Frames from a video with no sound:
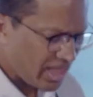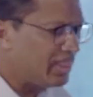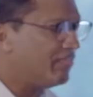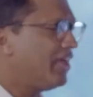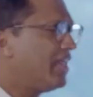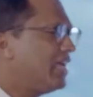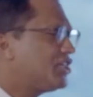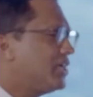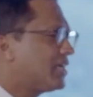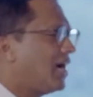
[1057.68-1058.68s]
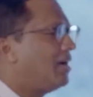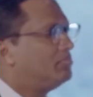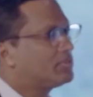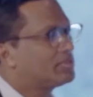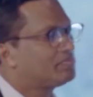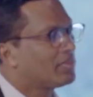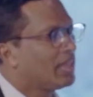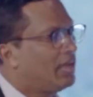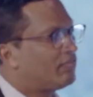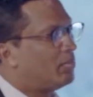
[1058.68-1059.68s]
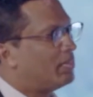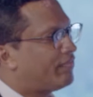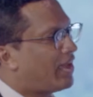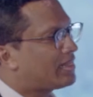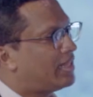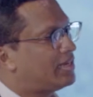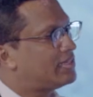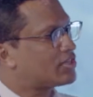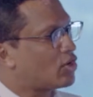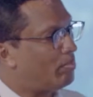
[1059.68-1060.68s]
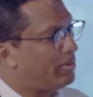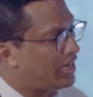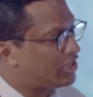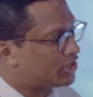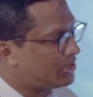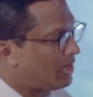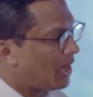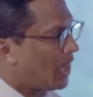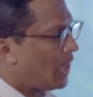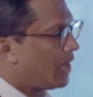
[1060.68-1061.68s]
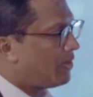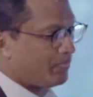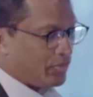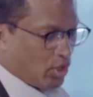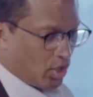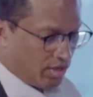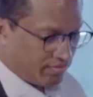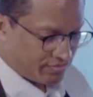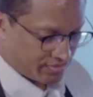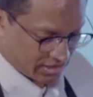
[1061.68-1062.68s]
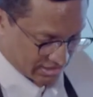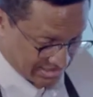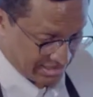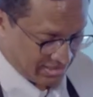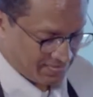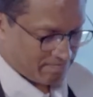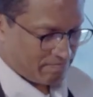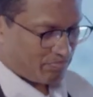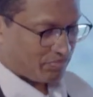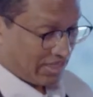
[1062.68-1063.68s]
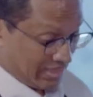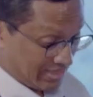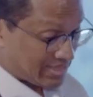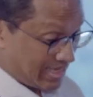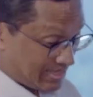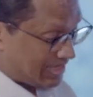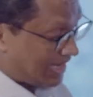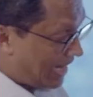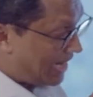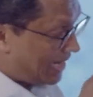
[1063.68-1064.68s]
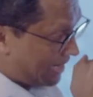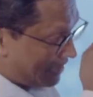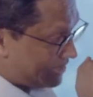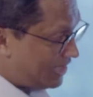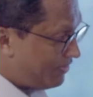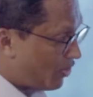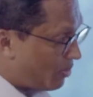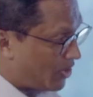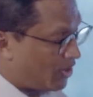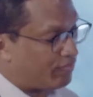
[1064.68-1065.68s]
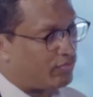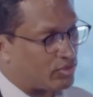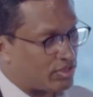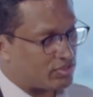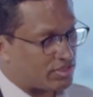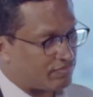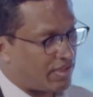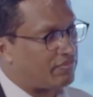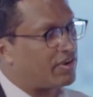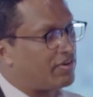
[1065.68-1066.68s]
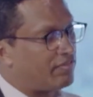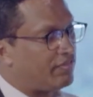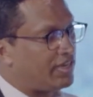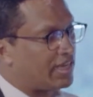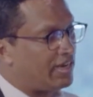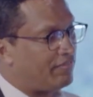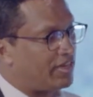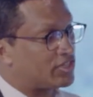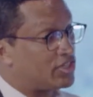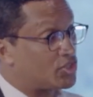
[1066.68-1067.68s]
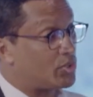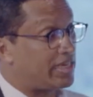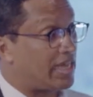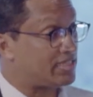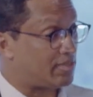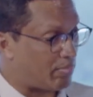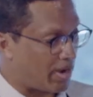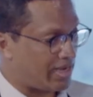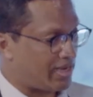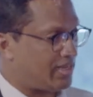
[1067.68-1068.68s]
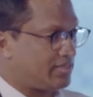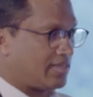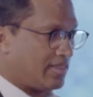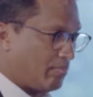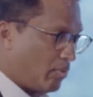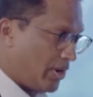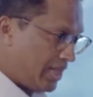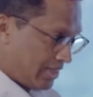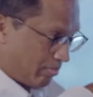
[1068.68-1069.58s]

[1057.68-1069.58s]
The variation comes from the fact that it is a combination of a tea, in this case again a tea from around 4,500 feet elevation, so it has the brightness and the body, the